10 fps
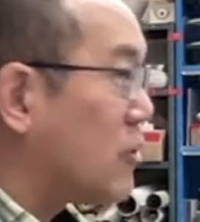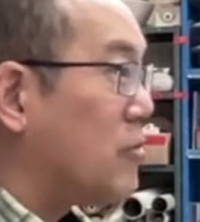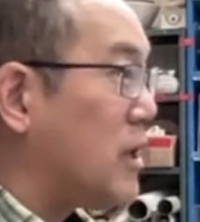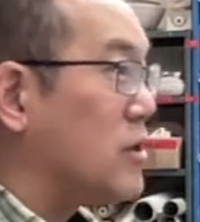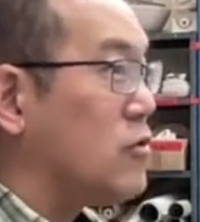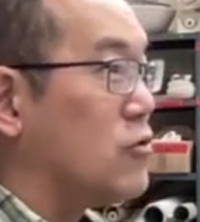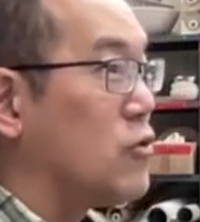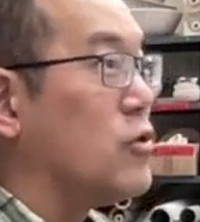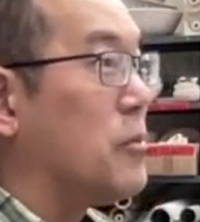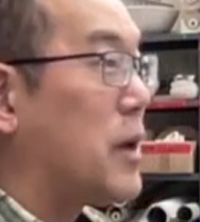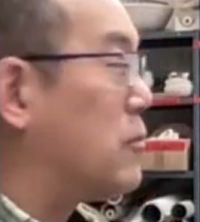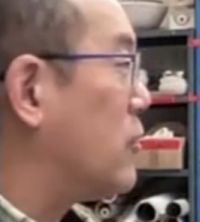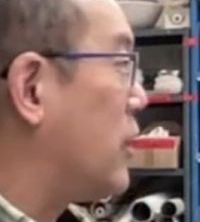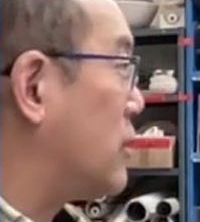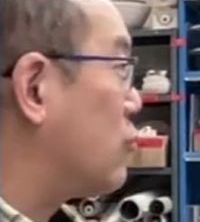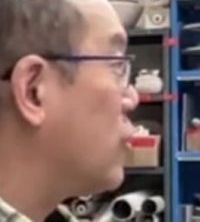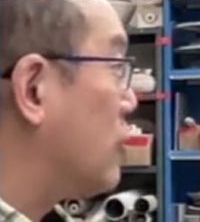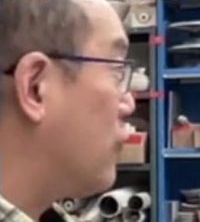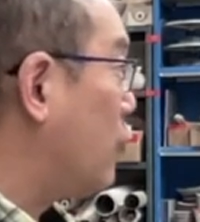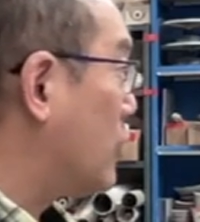They're making you do the paper like three
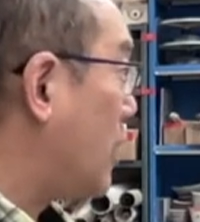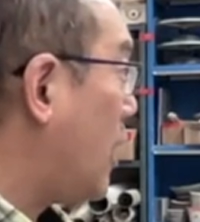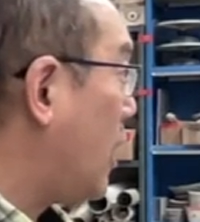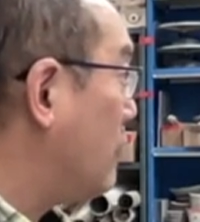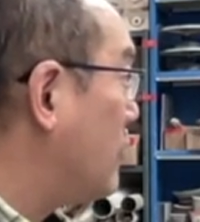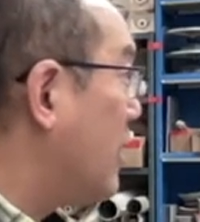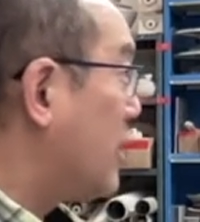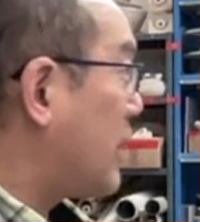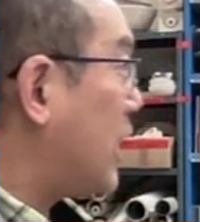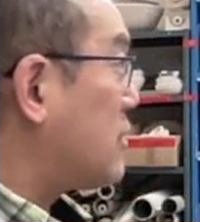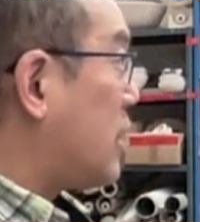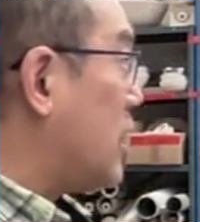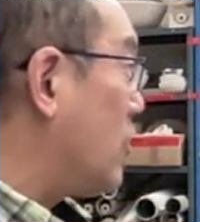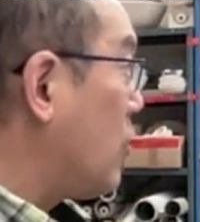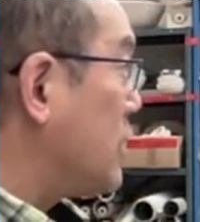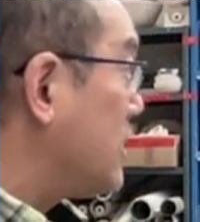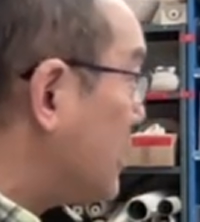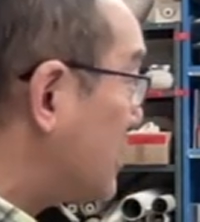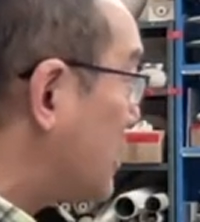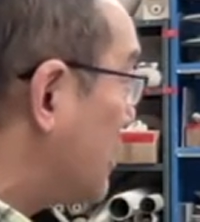or four times. That's kind of what
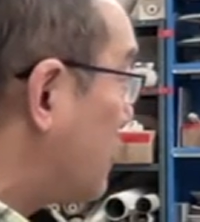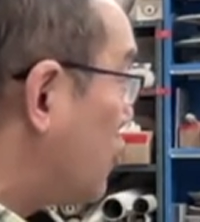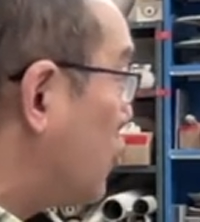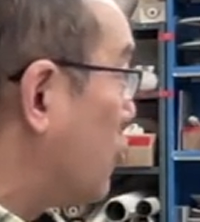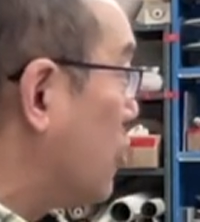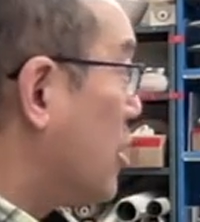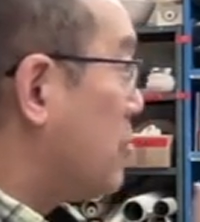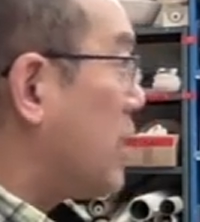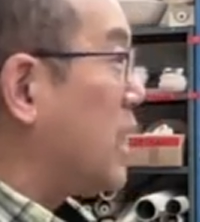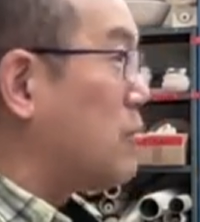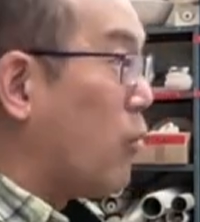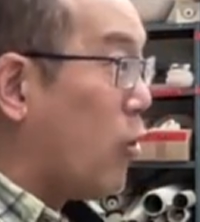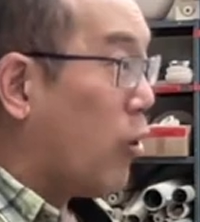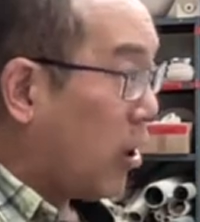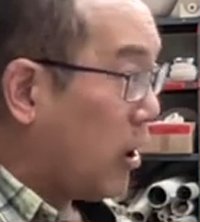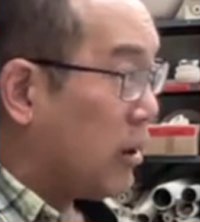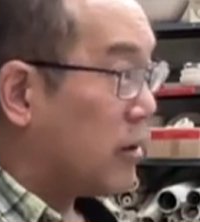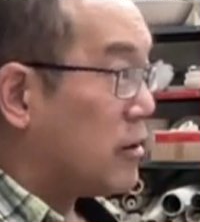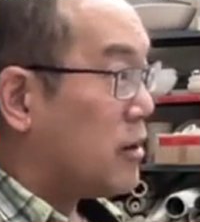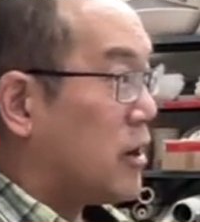this is too. Make more,
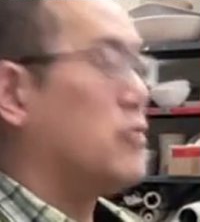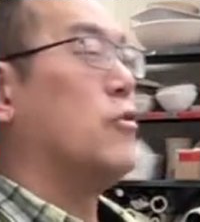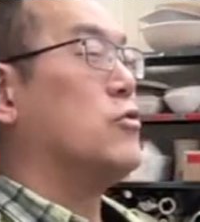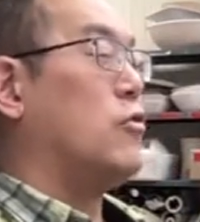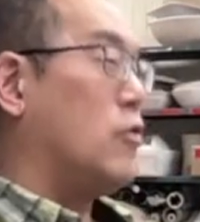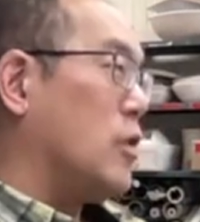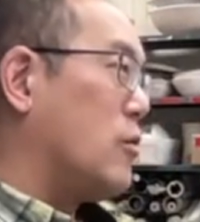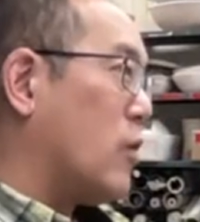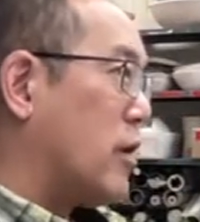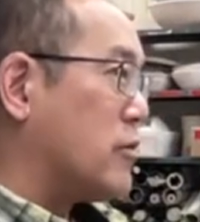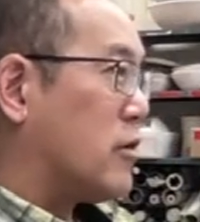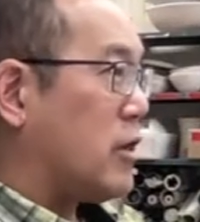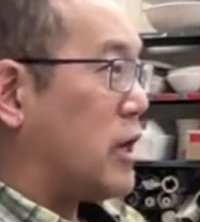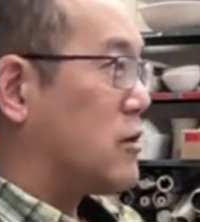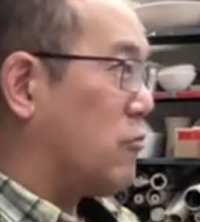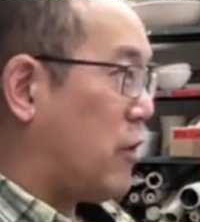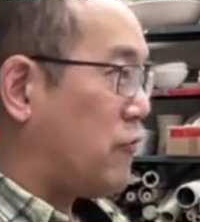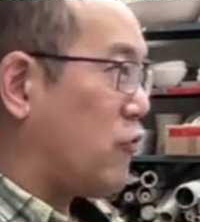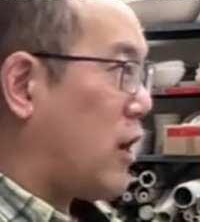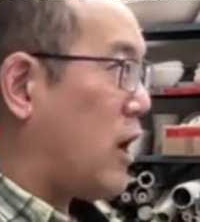and those early ones are like your
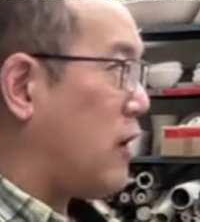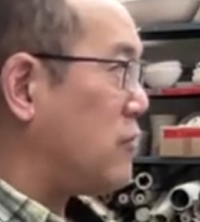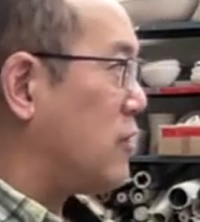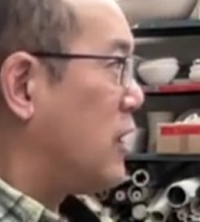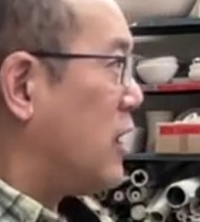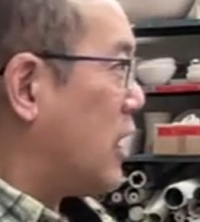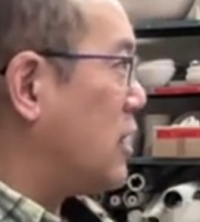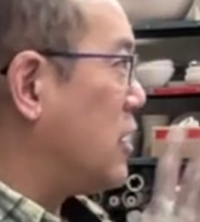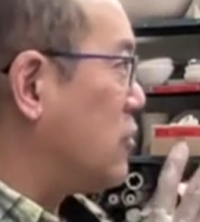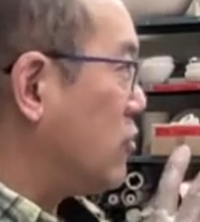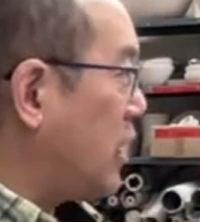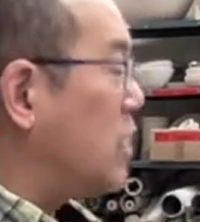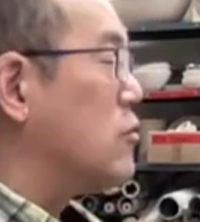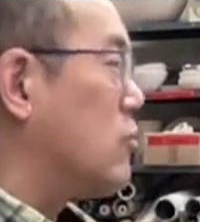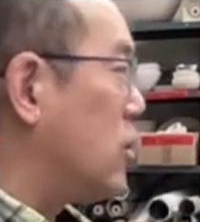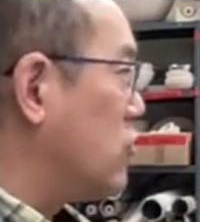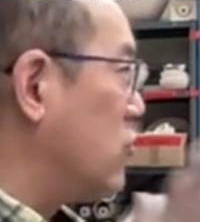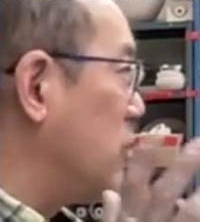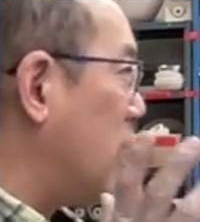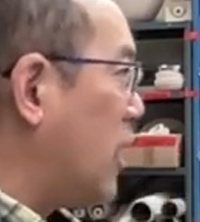rough drafts, and then your later ones
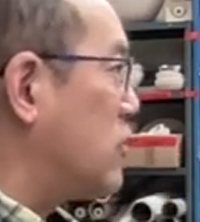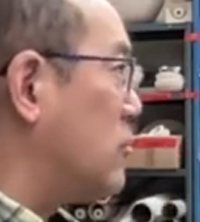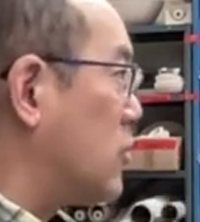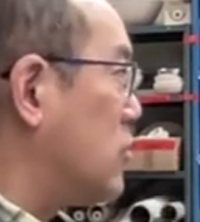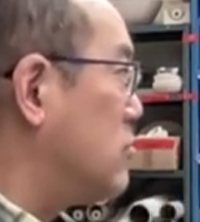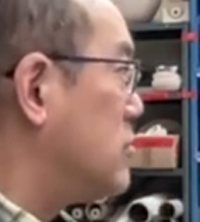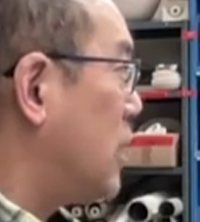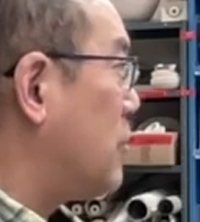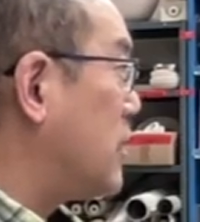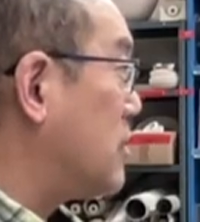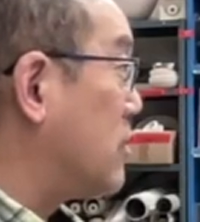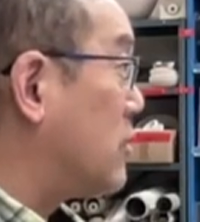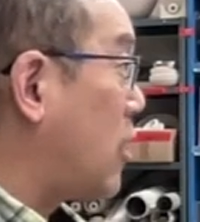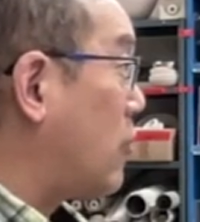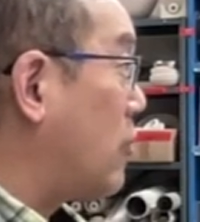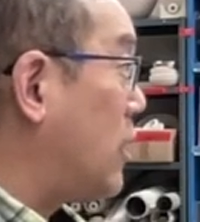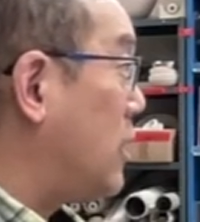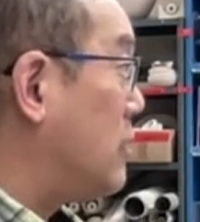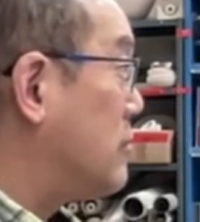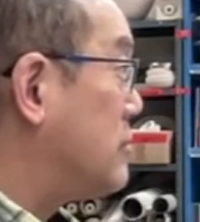will be awesomer. That makes sense to everybody?